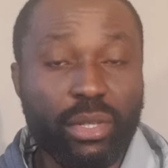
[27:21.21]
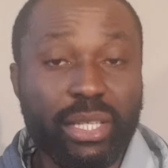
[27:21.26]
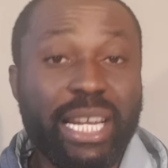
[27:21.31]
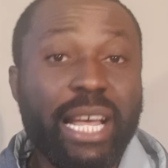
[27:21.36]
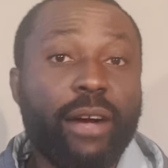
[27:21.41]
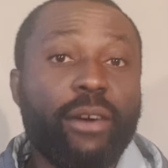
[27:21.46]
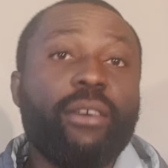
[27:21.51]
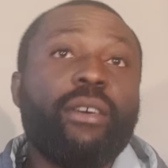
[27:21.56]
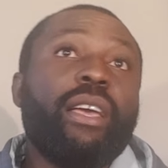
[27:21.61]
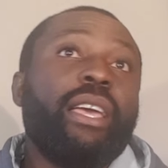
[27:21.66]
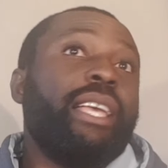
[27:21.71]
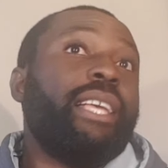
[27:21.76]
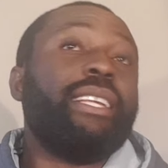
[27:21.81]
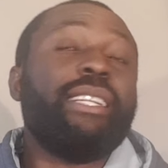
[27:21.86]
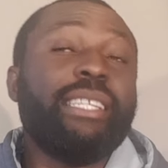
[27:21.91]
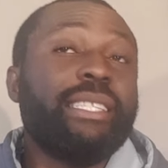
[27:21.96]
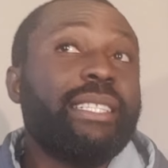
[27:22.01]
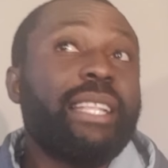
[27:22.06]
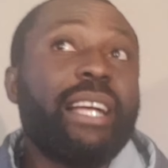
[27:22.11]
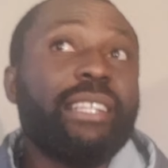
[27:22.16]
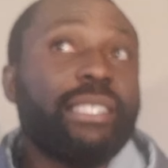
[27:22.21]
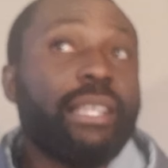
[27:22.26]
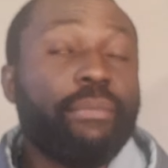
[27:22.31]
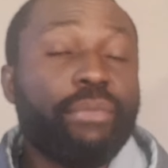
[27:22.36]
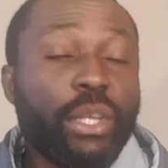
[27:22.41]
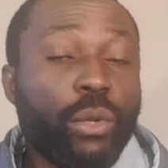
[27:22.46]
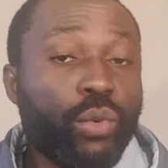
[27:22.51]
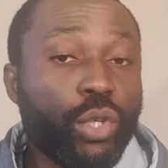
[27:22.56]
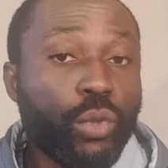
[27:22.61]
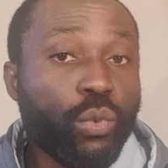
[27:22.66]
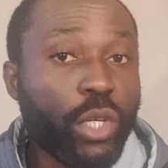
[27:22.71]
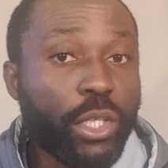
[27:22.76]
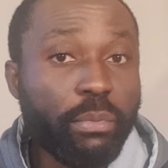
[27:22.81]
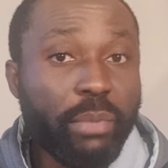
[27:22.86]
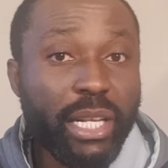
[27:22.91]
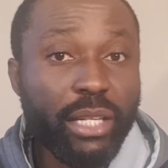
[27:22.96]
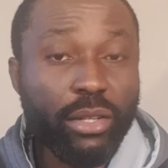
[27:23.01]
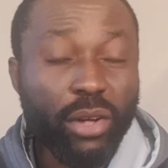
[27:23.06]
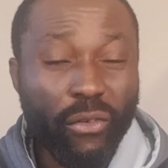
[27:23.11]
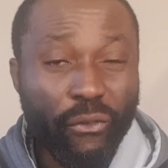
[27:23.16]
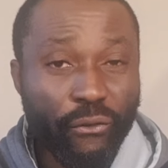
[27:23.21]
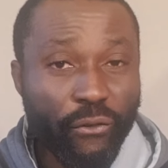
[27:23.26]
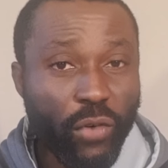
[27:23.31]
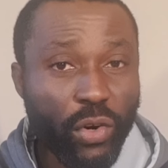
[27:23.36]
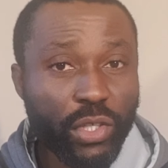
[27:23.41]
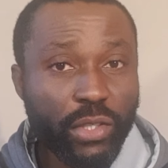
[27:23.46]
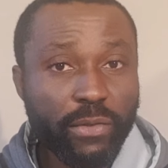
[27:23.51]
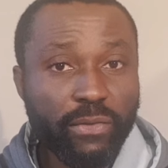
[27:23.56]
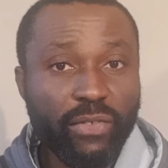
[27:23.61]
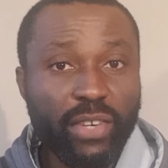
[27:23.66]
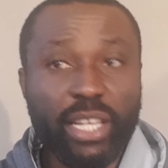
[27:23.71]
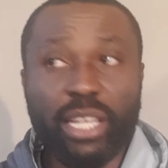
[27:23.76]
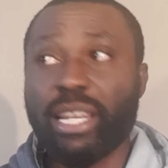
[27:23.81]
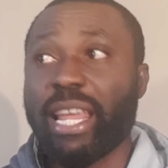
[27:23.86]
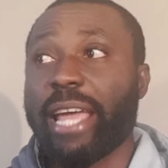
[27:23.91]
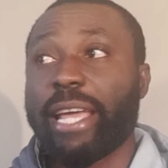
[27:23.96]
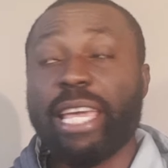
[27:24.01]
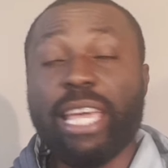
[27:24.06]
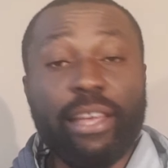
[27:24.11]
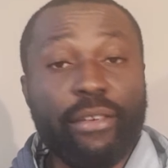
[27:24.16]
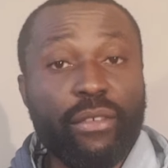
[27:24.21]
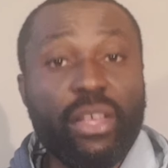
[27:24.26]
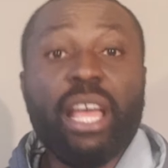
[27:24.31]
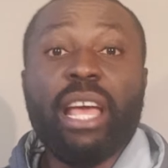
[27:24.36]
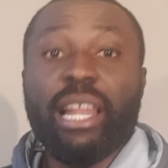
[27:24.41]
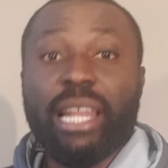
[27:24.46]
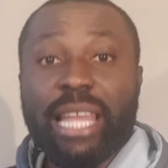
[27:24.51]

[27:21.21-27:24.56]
Now, it is not something which was being done forcefully, like if,